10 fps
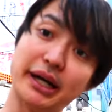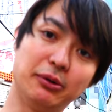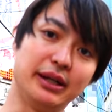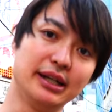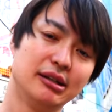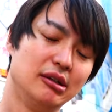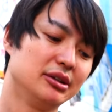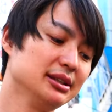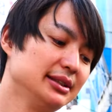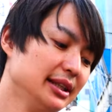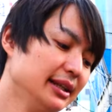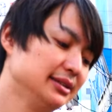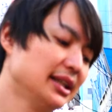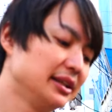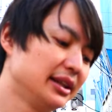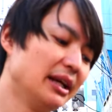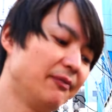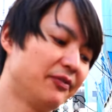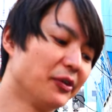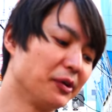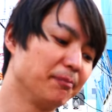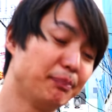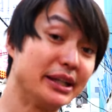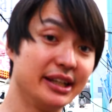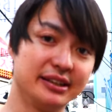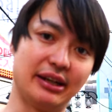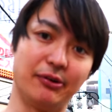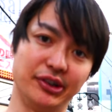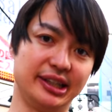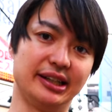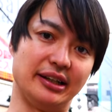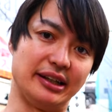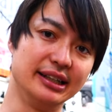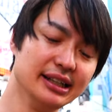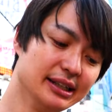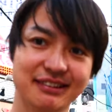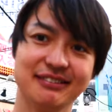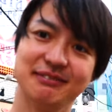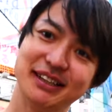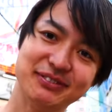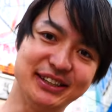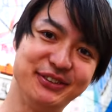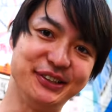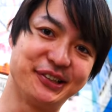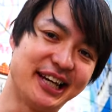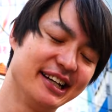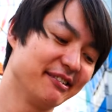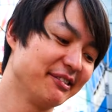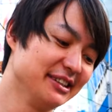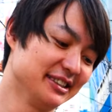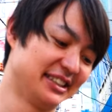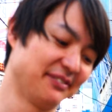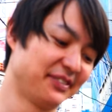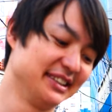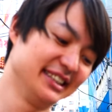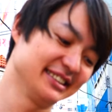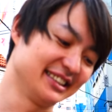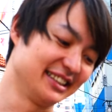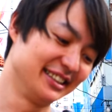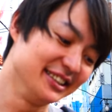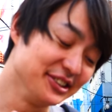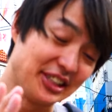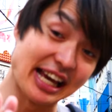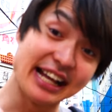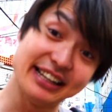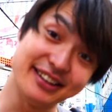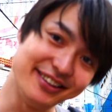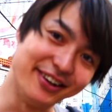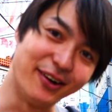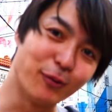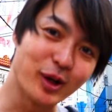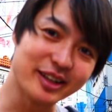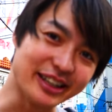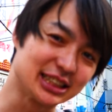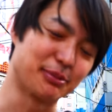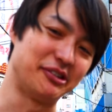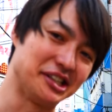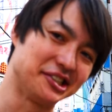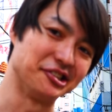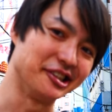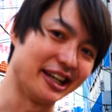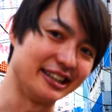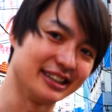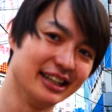By the way, this is the tip for picking the onigiri. Well, maybe if you can't read the Japanese, you can't know where the expiration date.